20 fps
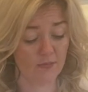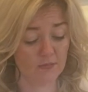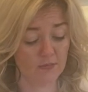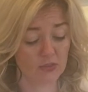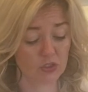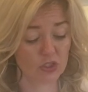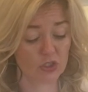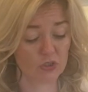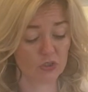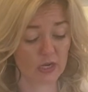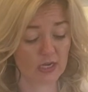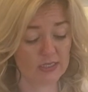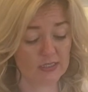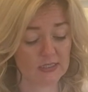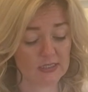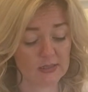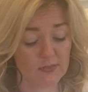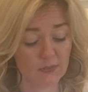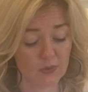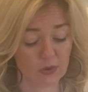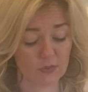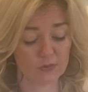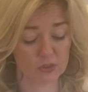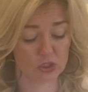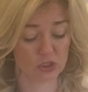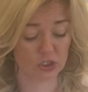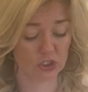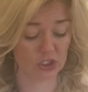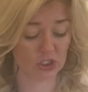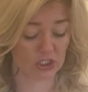shredding some
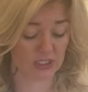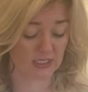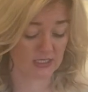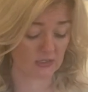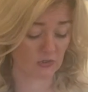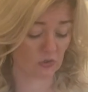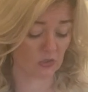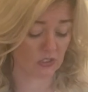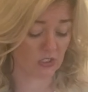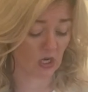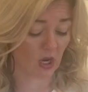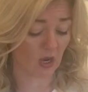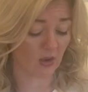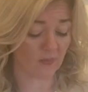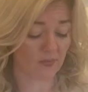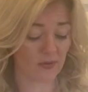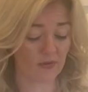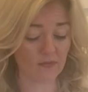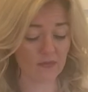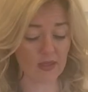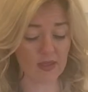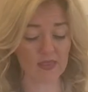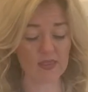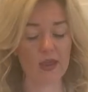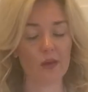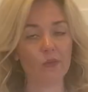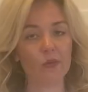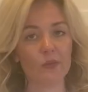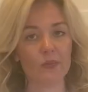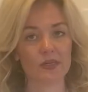Parmesan cheese on top of it,
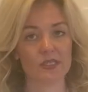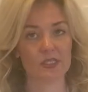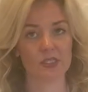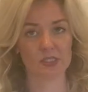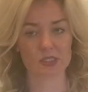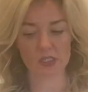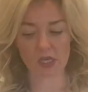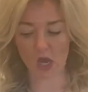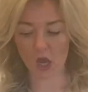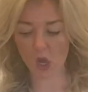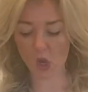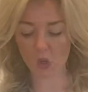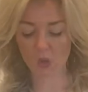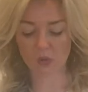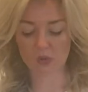that would be so,